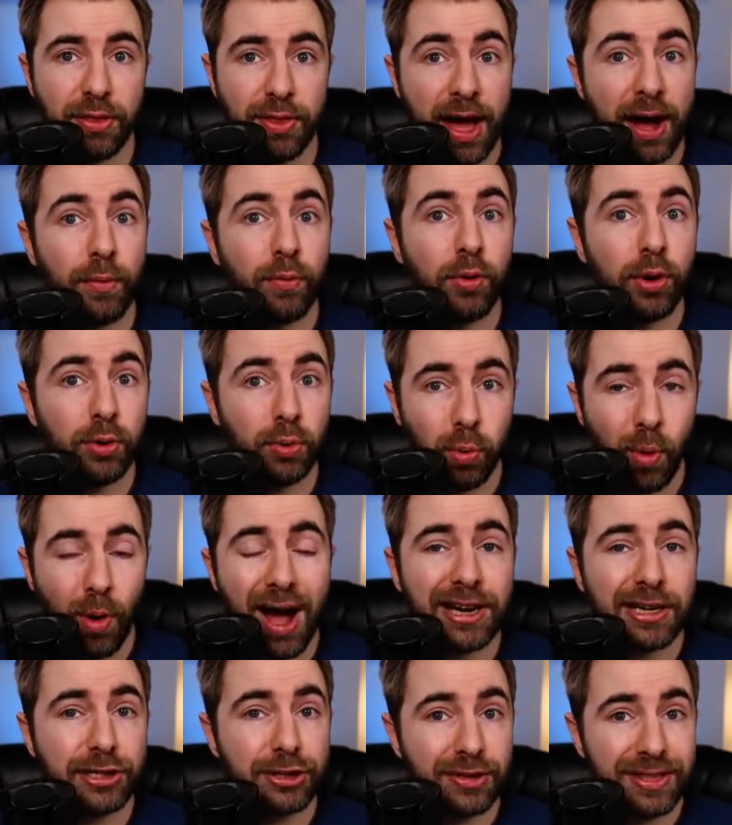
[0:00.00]
that would
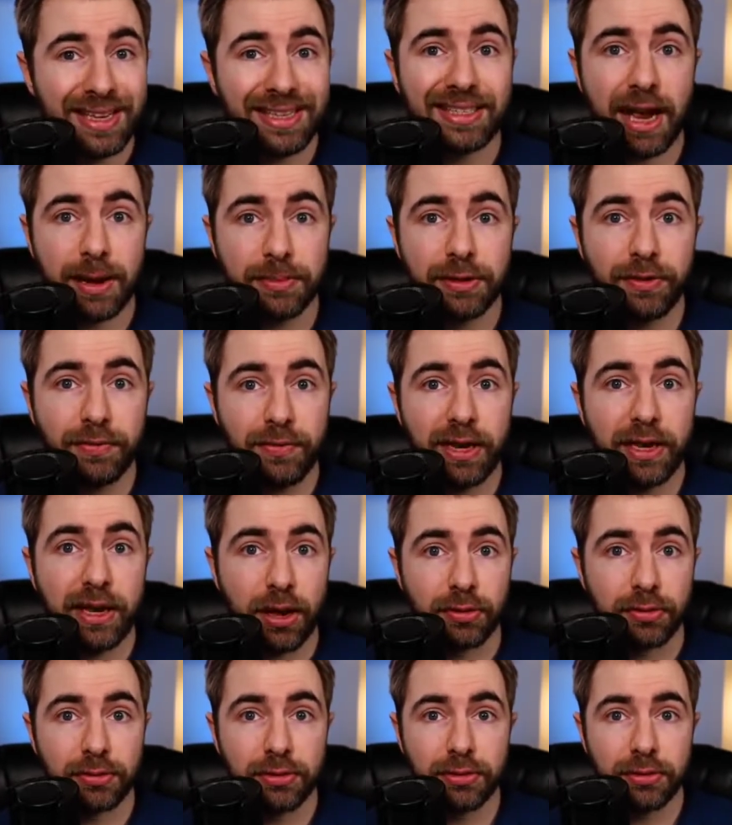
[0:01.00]
watch these types of
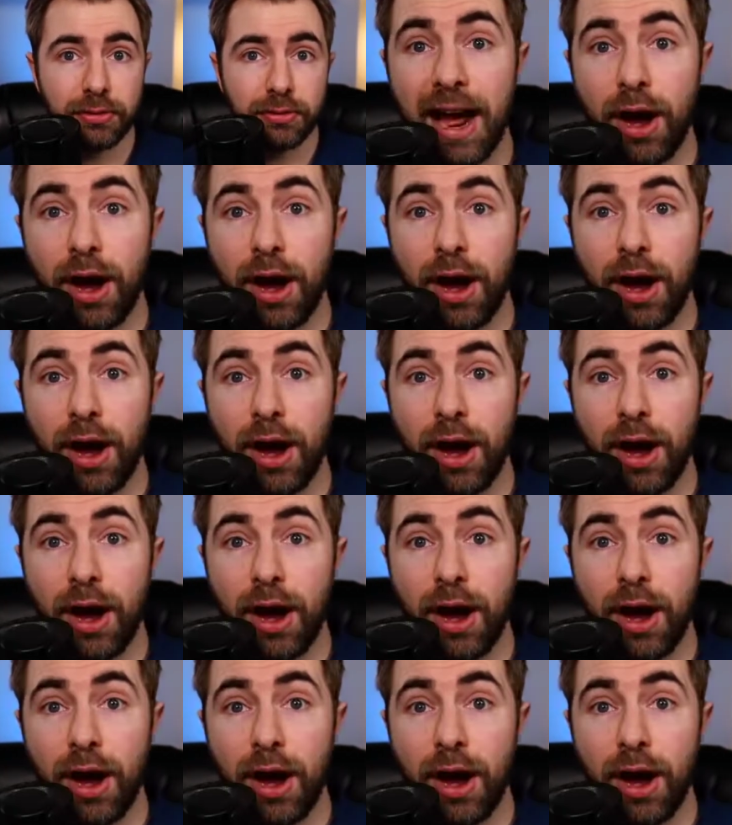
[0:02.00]
videos.